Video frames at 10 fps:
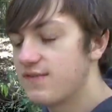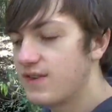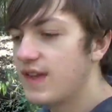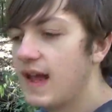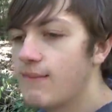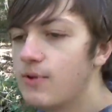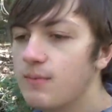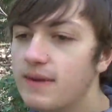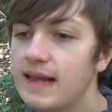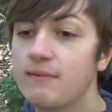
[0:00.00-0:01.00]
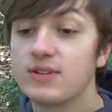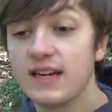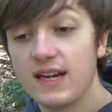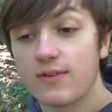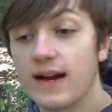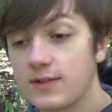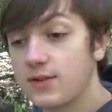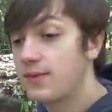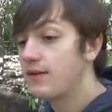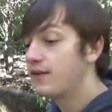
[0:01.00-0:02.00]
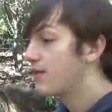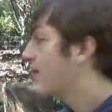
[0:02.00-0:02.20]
for the animal and being able to interact with the red river